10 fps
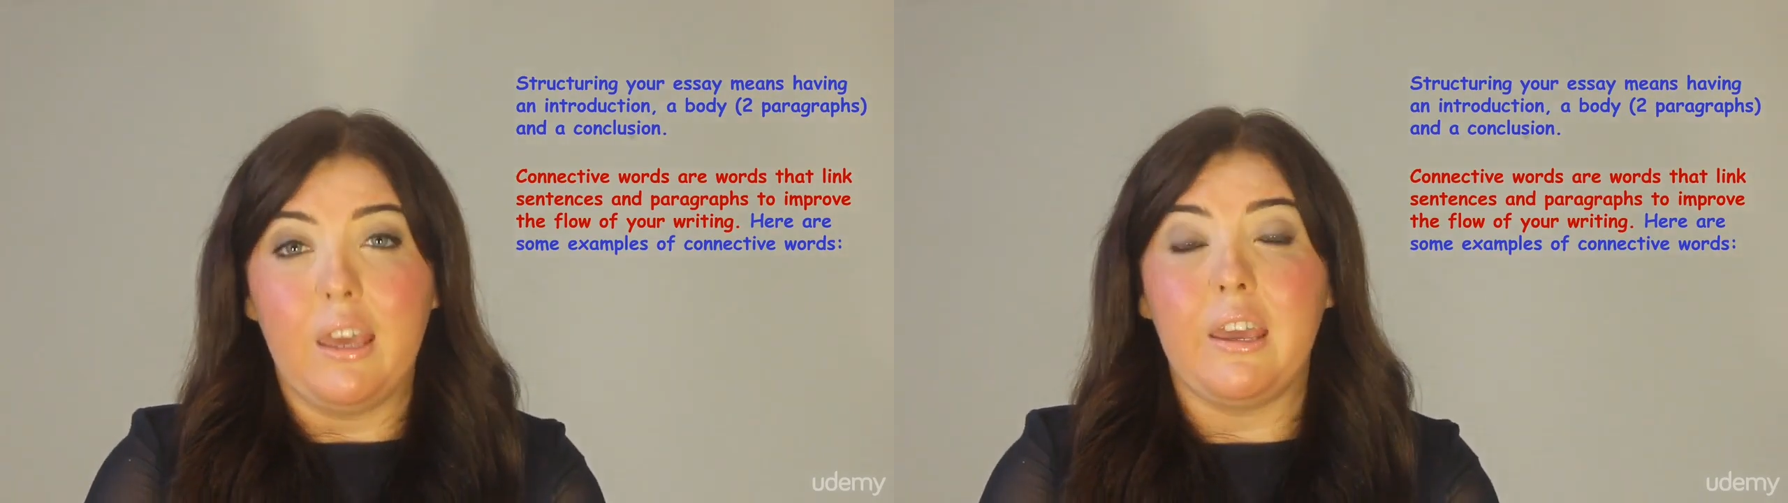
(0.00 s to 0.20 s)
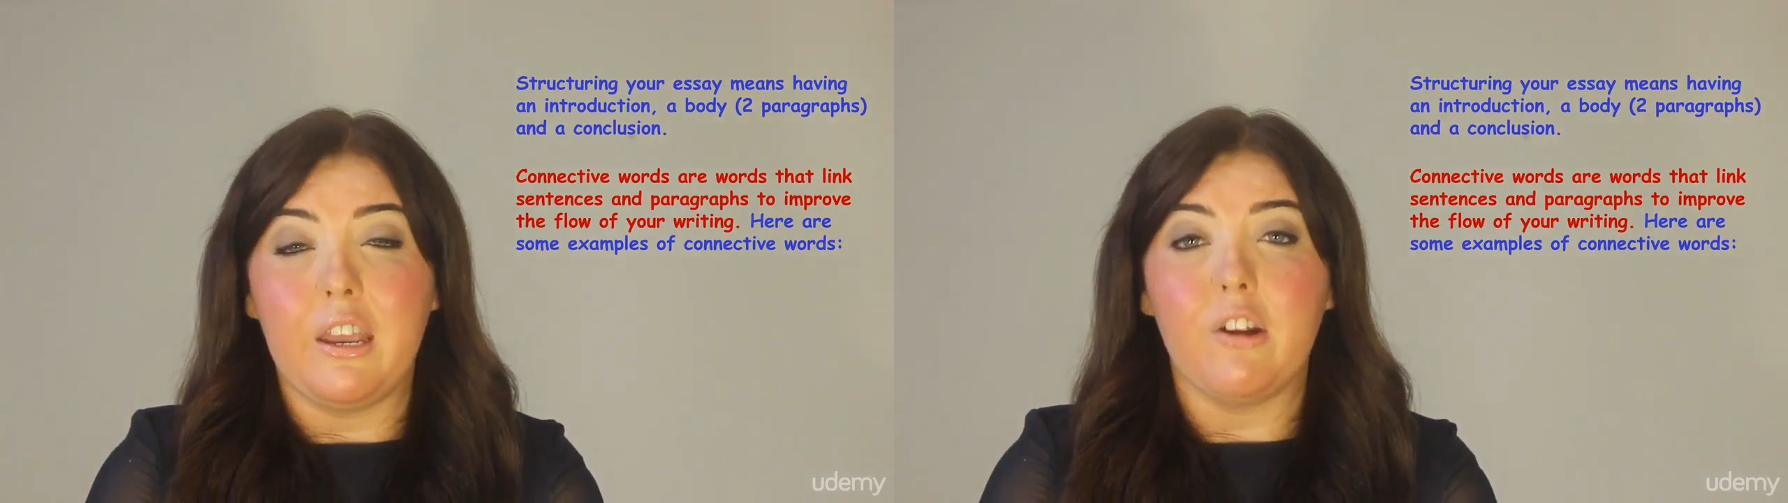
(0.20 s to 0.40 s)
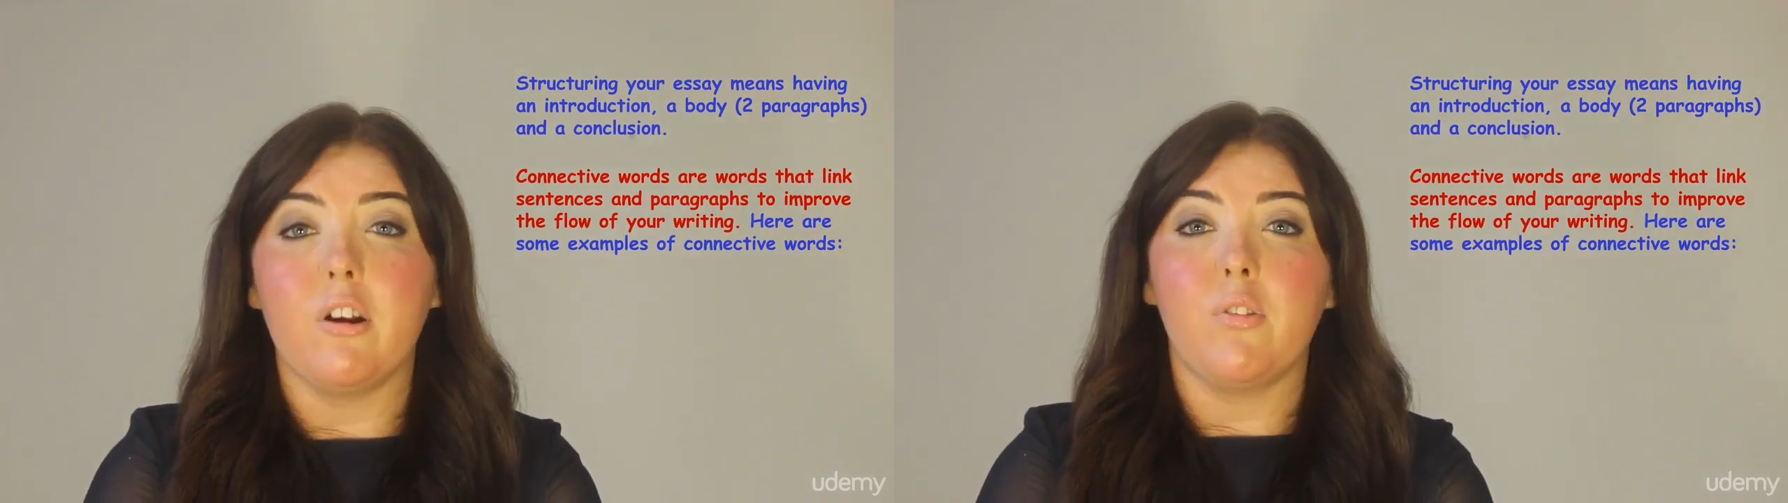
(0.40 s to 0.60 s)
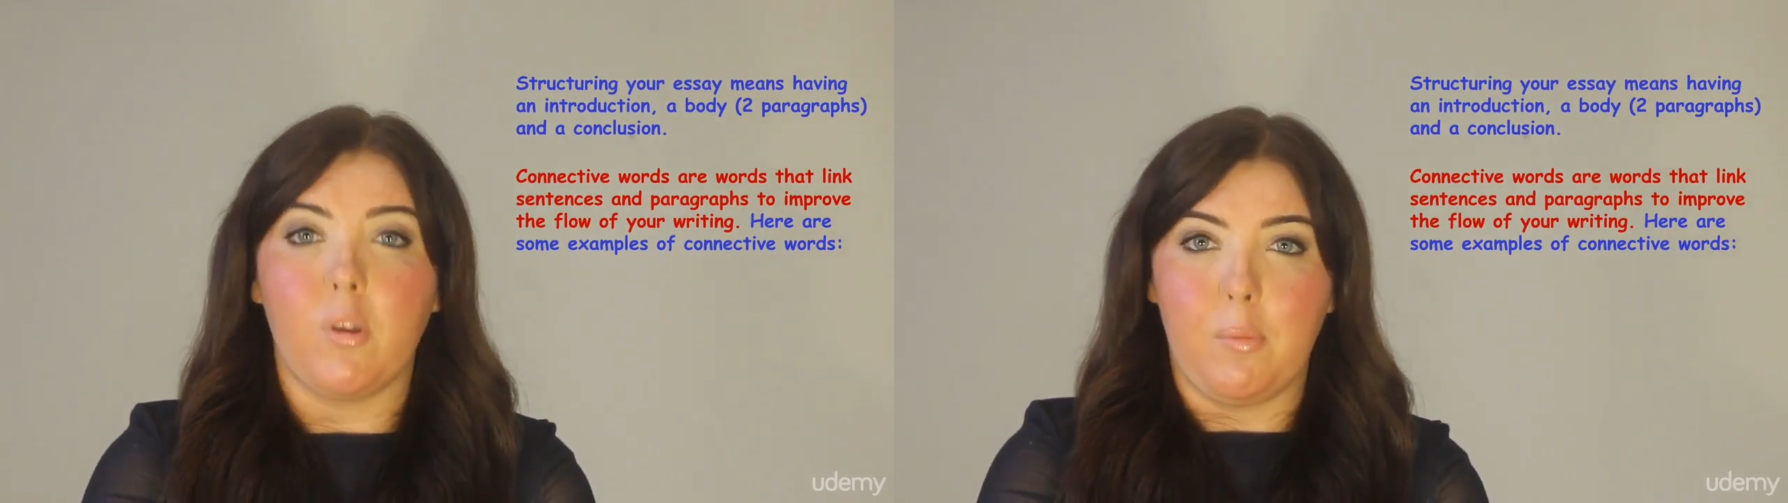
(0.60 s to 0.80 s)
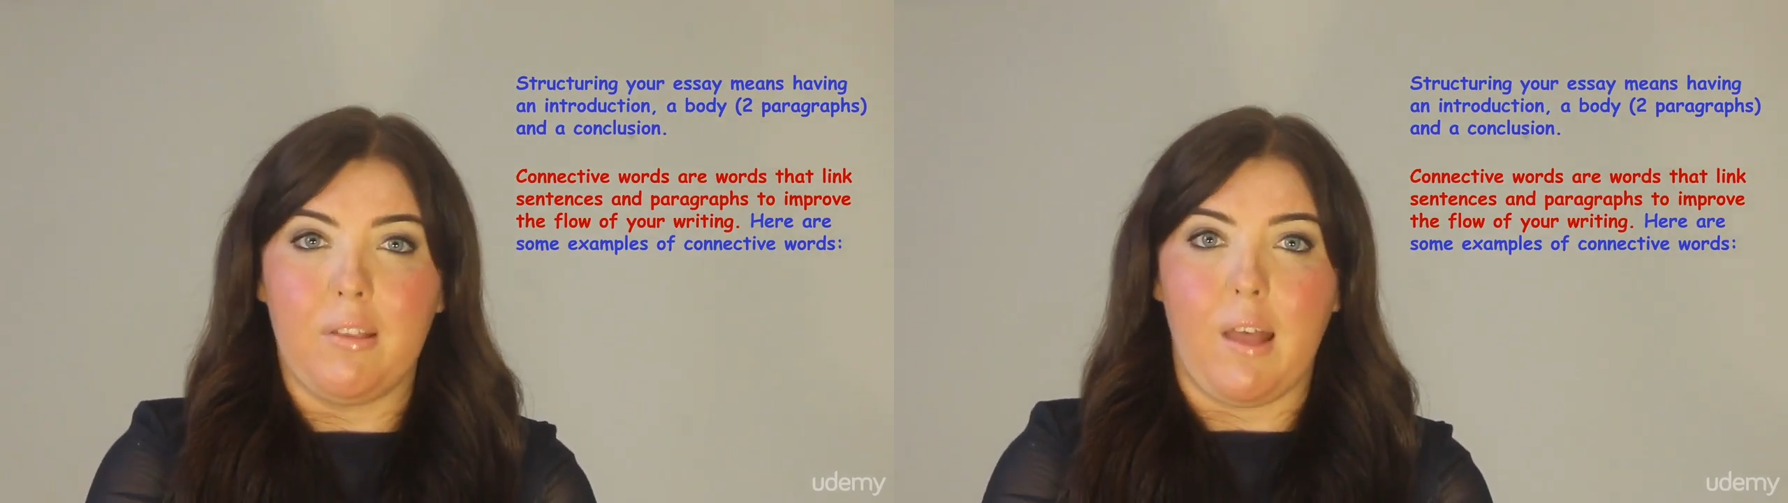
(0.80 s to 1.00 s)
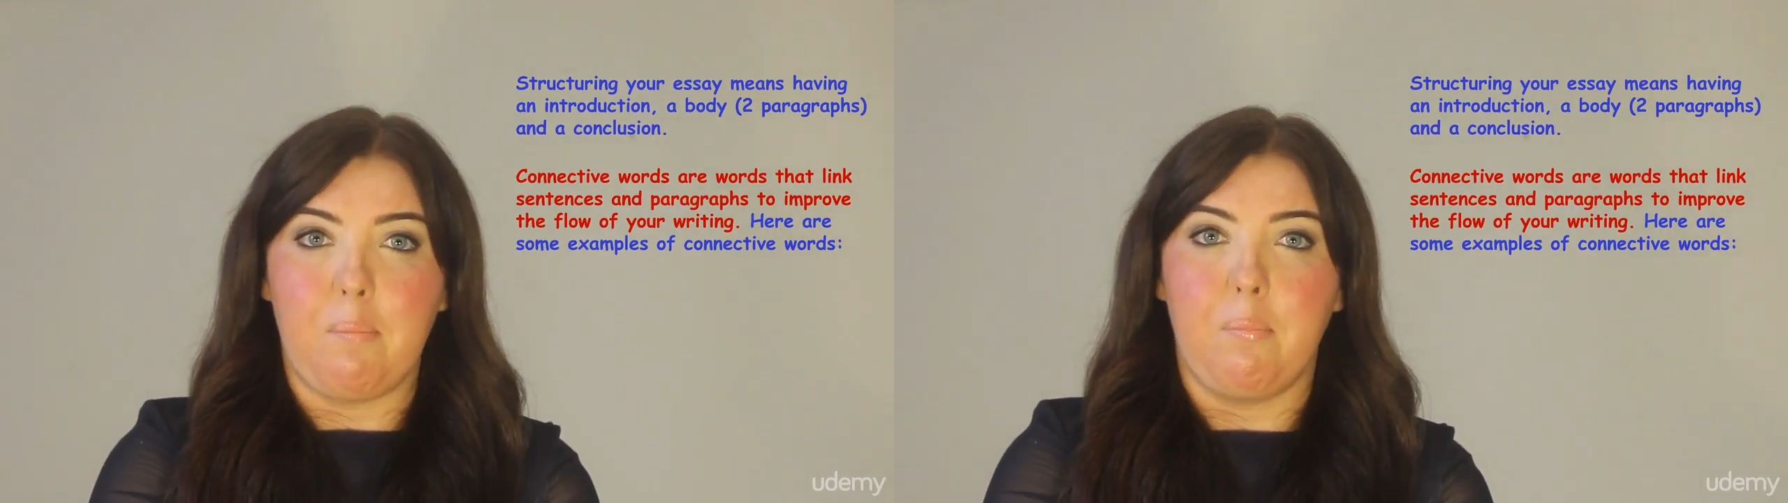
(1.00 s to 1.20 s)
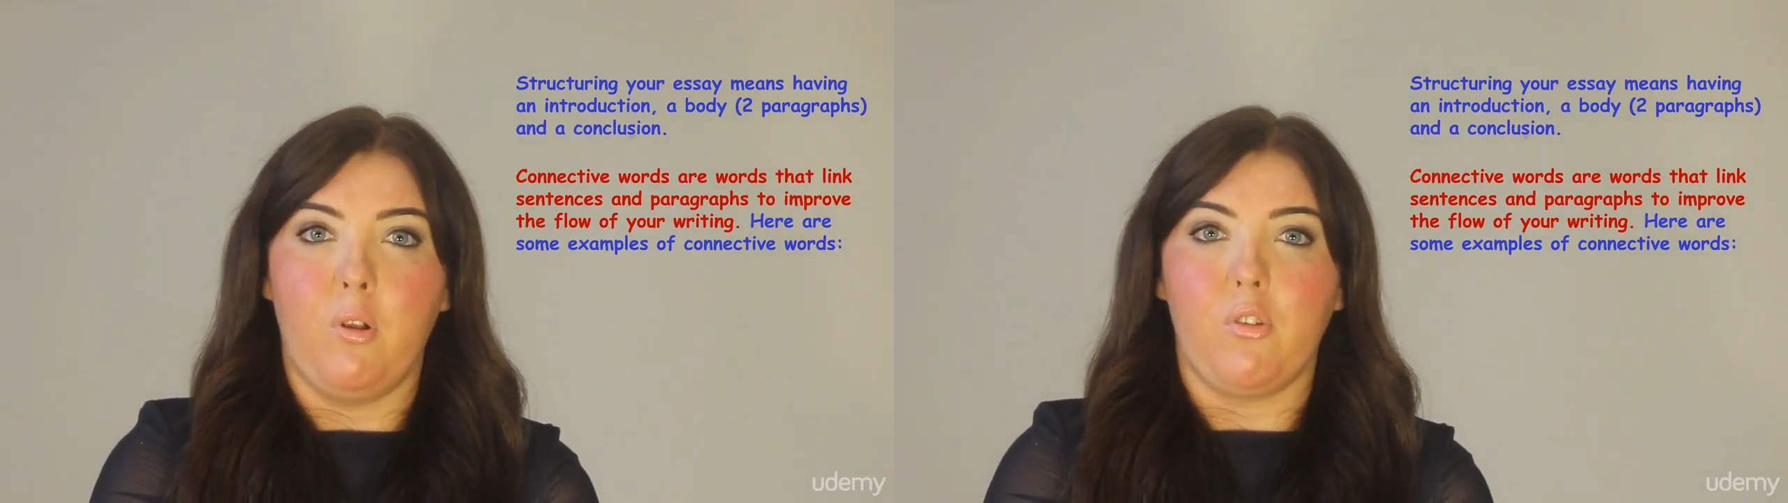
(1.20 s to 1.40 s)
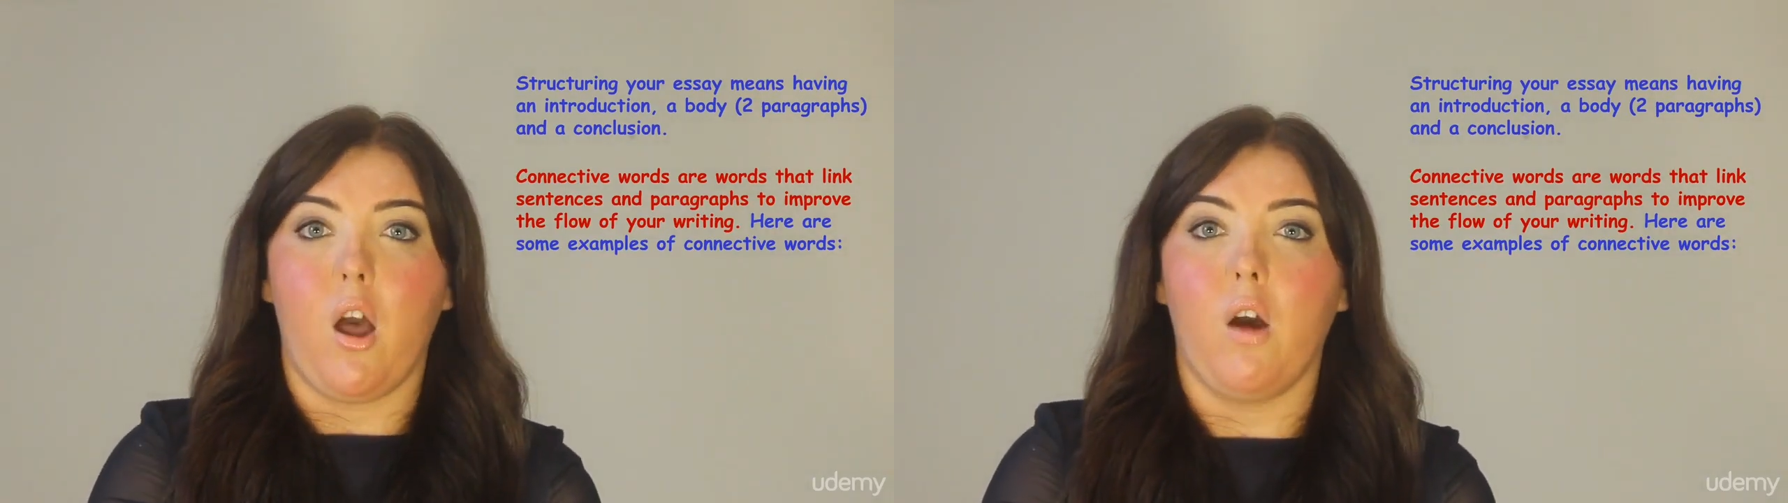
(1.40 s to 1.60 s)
Here are some examples